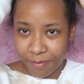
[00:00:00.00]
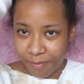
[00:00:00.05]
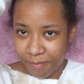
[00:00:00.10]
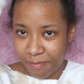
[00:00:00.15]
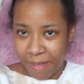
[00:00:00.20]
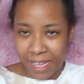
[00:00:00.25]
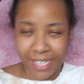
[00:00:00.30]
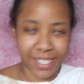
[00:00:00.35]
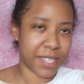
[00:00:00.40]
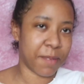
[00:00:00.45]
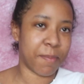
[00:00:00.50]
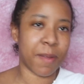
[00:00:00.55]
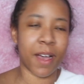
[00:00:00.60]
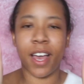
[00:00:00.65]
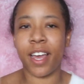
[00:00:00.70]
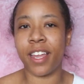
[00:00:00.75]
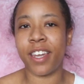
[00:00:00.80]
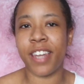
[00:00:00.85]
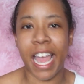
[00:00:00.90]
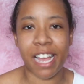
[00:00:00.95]
messy
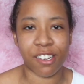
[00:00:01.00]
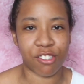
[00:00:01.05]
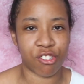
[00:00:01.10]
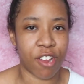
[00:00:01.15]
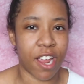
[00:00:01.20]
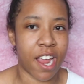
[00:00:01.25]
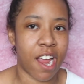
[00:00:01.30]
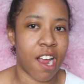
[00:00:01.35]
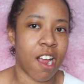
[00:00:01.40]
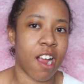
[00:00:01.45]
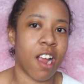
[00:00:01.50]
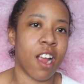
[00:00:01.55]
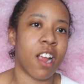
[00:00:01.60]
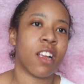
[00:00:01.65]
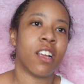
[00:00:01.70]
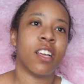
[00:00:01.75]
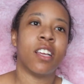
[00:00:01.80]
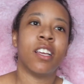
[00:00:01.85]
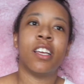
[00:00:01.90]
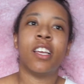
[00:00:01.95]
bun, natural
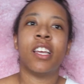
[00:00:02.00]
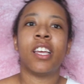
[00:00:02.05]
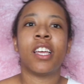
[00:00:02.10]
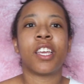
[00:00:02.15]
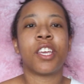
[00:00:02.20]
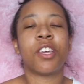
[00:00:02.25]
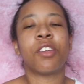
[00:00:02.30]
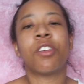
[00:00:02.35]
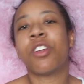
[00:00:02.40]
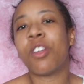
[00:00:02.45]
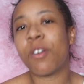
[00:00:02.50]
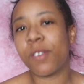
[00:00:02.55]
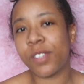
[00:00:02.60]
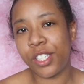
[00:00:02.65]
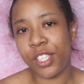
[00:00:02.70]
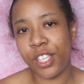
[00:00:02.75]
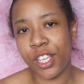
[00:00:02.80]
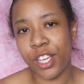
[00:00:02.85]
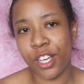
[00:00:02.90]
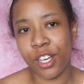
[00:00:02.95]
hair. You don't know what
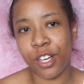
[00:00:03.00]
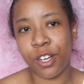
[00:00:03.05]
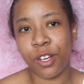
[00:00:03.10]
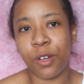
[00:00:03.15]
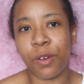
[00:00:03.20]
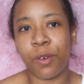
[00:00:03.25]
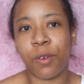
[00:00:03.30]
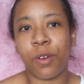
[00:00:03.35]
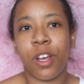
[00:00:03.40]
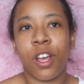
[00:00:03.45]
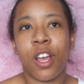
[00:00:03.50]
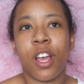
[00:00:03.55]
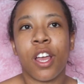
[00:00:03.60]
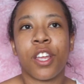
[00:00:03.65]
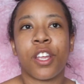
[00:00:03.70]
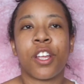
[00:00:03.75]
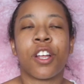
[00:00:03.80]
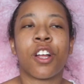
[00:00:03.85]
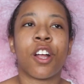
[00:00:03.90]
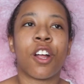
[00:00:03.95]
to do.
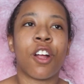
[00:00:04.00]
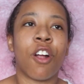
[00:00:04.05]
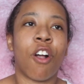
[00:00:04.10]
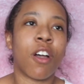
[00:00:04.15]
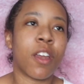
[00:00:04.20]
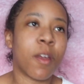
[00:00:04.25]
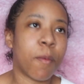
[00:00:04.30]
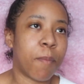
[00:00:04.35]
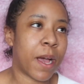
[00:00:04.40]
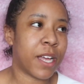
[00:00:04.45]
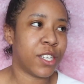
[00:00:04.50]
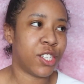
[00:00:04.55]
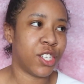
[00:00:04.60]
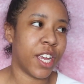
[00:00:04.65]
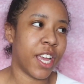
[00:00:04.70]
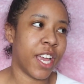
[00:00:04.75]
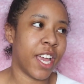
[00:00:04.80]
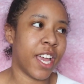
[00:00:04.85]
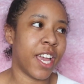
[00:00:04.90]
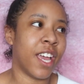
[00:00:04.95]
You're on a
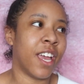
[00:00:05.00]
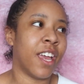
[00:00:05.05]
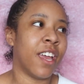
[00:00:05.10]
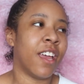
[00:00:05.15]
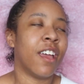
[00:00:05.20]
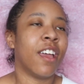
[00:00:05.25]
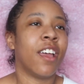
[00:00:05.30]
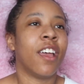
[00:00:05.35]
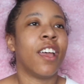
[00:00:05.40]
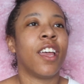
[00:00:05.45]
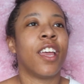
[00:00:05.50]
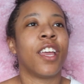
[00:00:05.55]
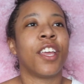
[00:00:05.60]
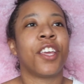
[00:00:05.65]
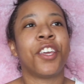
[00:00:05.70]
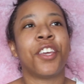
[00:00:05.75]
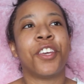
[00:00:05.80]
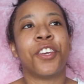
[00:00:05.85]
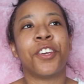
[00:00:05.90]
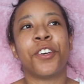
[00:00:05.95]
budget.
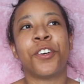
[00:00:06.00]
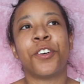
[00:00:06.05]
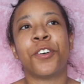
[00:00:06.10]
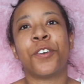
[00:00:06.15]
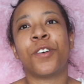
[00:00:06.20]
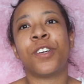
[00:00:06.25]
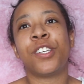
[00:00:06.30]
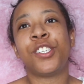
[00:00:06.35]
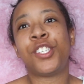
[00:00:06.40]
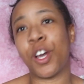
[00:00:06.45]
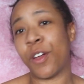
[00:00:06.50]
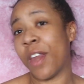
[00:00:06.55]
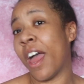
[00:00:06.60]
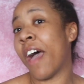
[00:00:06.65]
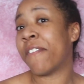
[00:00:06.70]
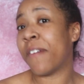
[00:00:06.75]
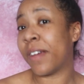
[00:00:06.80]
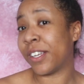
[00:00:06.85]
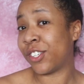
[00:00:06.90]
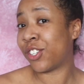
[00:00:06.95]
You don't
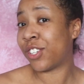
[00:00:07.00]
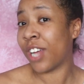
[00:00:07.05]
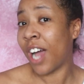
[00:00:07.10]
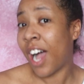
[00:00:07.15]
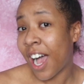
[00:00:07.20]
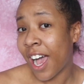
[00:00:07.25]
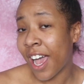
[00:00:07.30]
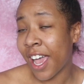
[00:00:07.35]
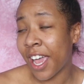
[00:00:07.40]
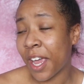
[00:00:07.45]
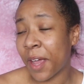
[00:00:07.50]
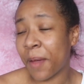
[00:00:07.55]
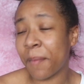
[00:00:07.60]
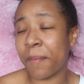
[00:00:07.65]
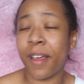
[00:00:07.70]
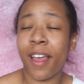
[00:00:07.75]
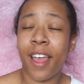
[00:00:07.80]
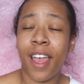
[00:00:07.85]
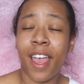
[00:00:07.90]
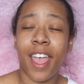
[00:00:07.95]
have much
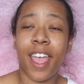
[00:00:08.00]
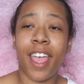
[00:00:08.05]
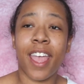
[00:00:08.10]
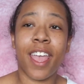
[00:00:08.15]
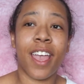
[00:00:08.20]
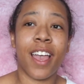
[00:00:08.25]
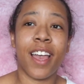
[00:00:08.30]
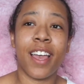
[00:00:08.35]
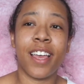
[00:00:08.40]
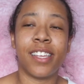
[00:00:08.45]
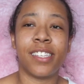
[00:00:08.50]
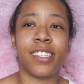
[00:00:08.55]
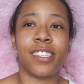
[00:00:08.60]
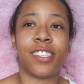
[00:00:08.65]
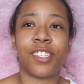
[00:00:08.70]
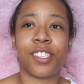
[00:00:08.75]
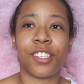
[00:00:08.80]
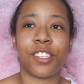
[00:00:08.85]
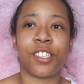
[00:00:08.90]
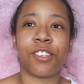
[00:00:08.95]
time.
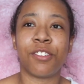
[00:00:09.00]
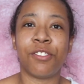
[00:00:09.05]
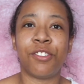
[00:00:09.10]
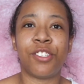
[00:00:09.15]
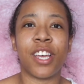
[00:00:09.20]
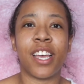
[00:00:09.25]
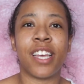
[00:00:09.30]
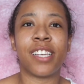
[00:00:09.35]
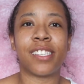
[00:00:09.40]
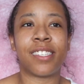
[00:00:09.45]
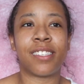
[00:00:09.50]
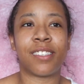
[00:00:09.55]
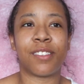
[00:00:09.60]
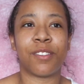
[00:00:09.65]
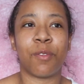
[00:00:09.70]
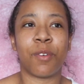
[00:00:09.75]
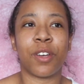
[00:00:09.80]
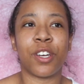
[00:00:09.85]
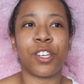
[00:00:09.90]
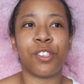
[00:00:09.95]
And you
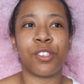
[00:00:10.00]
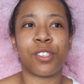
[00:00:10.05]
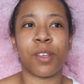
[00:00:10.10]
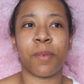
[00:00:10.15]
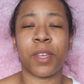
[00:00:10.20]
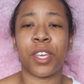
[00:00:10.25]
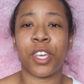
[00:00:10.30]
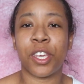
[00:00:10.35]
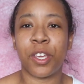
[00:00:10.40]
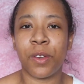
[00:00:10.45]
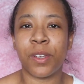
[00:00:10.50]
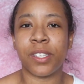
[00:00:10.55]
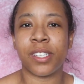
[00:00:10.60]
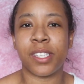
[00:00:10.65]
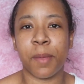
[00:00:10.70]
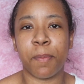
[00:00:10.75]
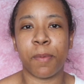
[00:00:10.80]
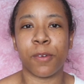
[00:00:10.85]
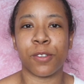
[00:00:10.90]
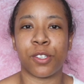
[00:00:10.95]
just want to do something cute and
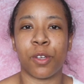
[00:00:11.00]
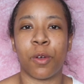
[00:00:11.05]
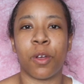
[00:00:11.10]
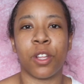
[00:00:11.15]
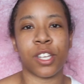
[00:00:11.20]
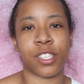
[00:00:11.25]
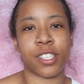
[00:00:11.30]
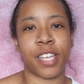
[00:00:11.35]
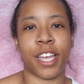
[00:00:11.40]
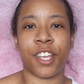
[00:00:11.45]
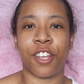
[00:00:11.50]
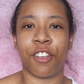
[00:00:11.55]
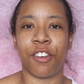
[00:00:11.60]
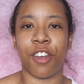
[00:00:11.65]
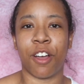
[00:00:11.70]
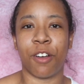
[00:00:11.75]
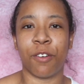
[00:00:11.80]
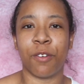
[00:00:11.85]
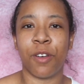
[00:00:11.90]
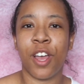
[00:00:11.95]
simple so it looks like, you
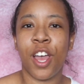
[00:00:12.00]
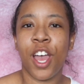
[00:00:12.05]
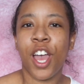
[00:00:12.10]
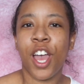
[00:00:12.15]
know,